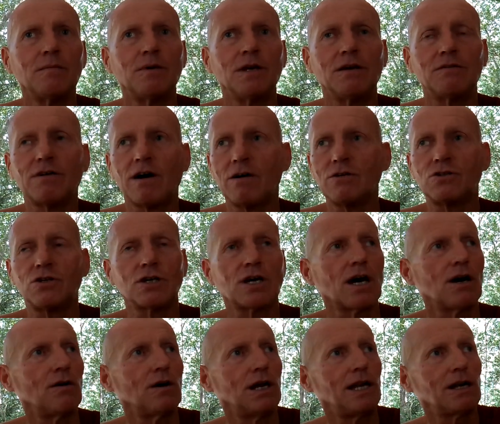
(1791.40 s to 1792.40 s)
But if I was to
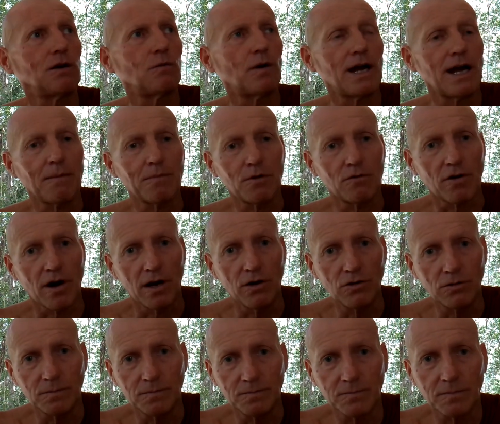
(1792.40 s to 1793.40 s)
go a little way up the
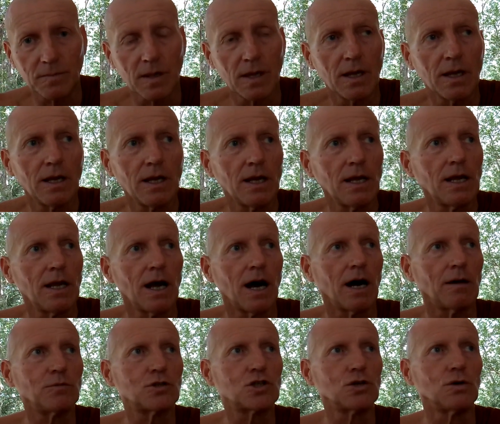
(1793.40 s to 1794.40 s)
road,
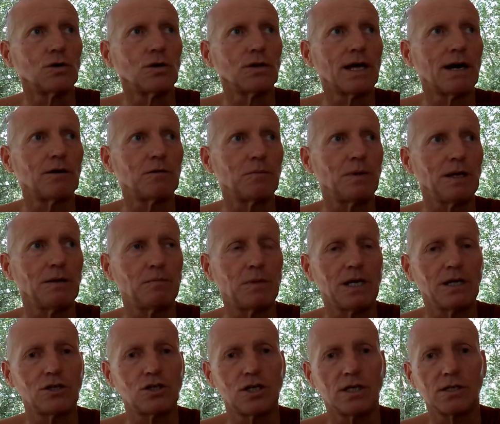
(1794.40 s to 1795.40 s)
I'm sure there would be
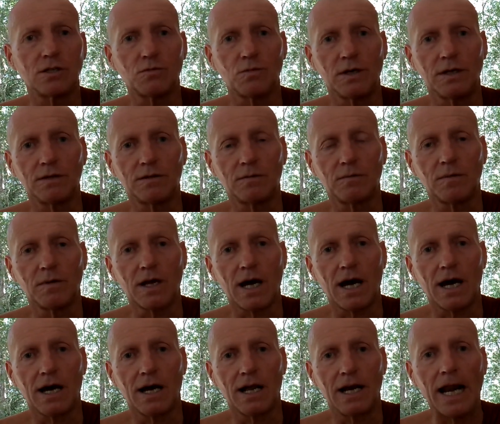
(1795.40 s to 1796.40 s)
beaches with
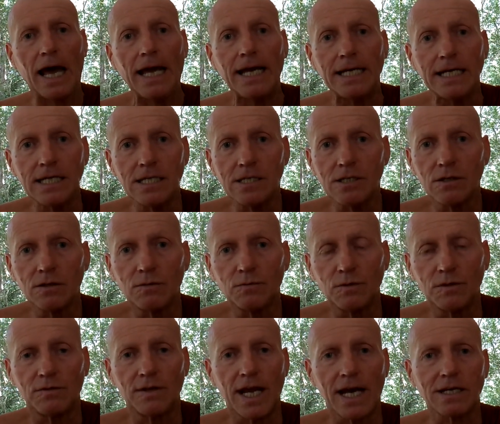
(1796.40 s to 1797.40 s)
ladies
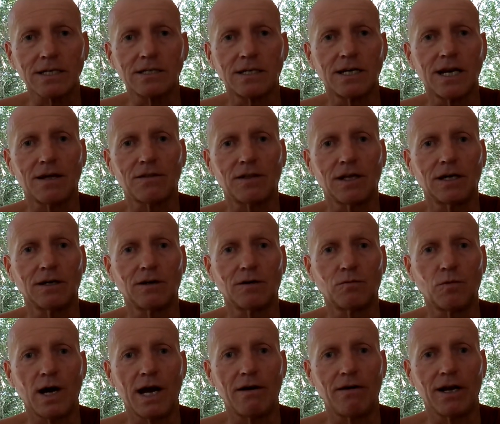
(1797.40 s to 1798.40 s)
with next to
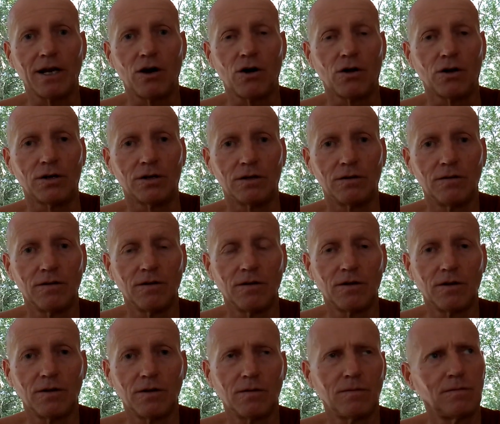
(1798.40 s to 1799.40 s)
nothing wearing on.
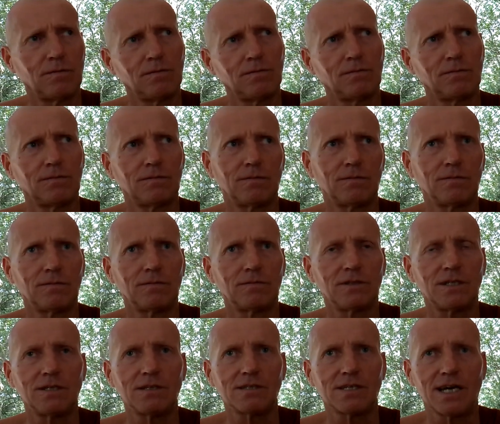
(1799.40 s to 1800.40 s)

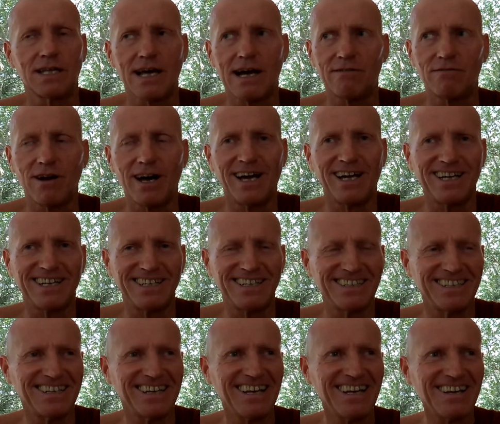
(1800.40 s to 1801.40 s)
Didn't say that right.
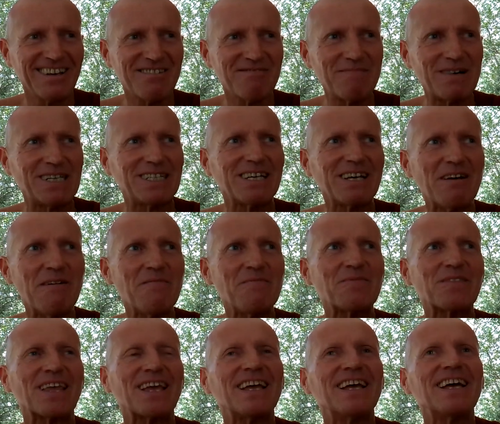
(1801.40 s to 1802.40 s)
But
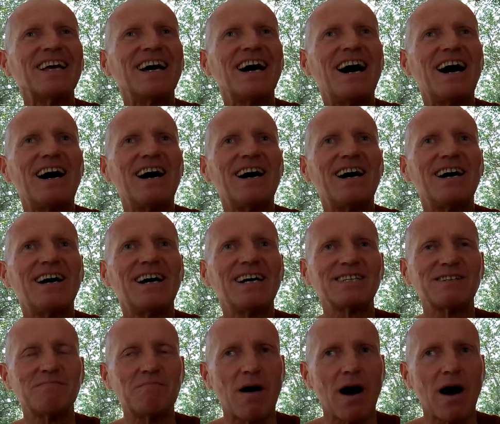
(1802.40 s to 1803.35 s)
as a